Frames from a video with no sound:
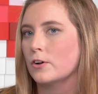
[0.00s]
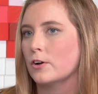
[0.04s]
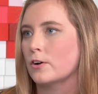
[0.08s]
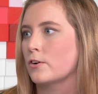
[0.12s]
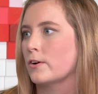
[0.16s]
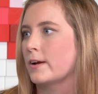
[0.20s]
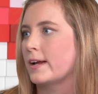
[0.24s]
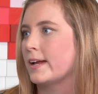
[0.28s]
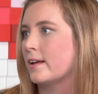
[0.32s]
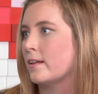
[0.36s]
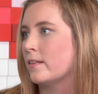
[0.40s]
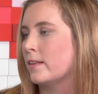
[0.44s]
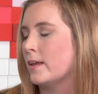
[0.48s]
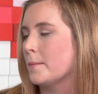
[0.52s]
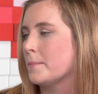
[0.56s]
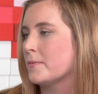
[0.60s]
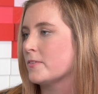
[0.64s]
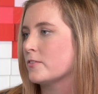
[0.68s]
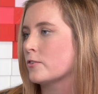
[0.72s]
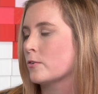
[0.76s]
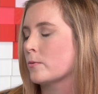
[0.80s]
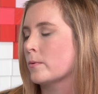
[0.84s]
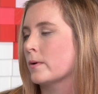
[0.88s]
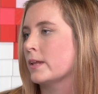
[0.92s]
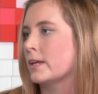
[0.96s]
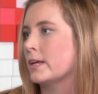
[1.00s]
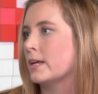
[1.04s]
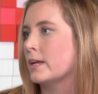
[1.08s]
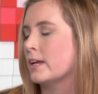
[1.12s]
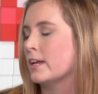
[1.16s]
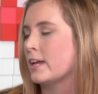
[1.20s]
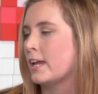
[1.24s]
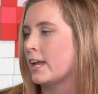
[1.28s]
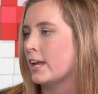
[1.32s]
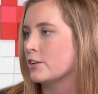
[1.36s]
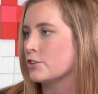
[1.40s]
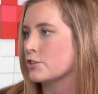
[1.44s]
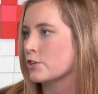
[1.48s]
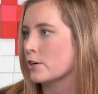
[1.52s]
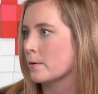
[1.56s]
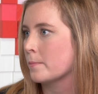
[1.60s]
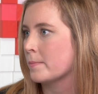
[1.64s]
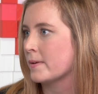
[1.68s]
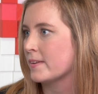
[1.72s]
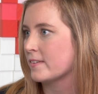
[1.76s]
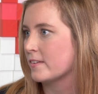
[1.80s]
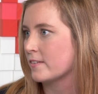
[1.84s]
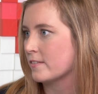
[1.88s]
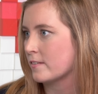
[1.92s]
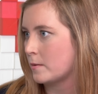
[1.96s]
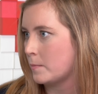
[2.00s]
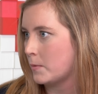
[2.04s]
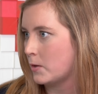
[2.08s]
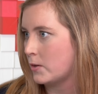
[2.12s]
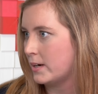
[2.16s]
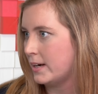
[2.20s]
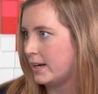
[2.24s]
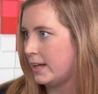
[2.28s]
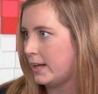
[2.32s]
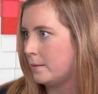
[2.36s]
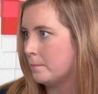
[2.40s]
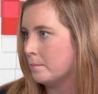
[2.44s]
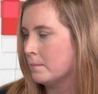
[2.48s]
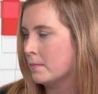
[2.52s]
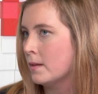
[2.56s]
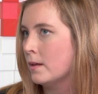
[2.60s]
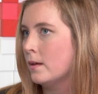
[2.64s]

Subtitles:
or create clips to really engage your business community.